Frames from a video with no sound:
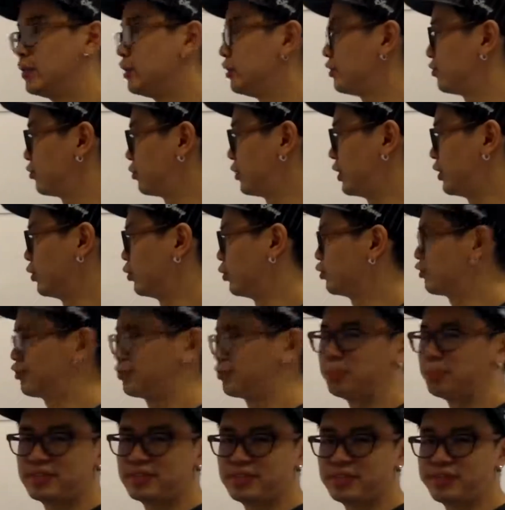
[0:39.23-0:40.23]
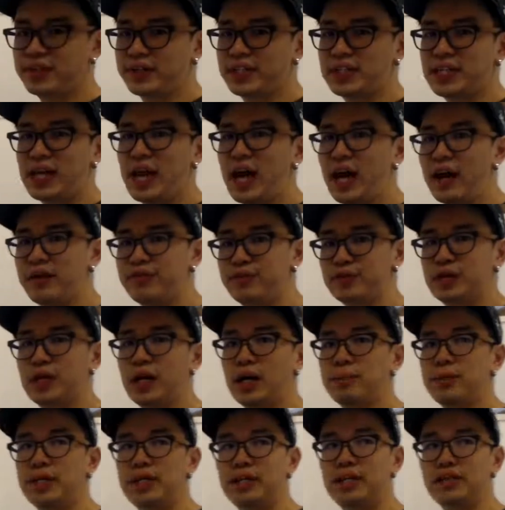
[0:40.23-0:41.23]
So they don't specifically have to
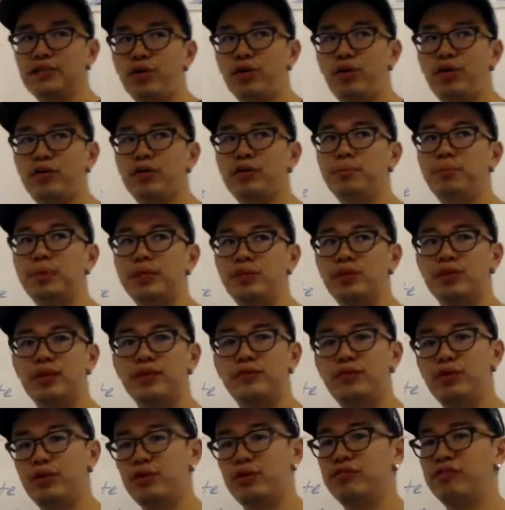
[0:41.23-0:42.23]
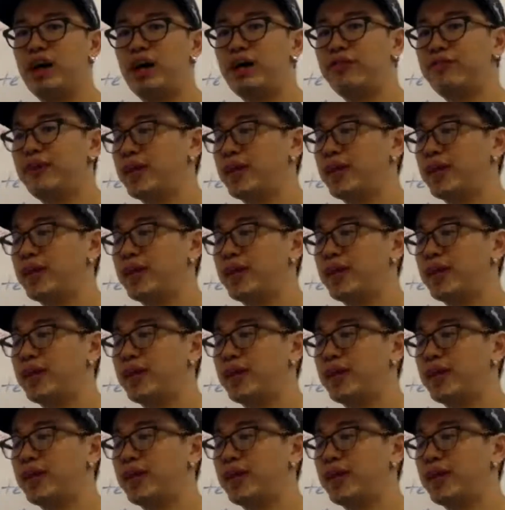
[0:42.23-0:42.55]
come in this order, but to give you a rough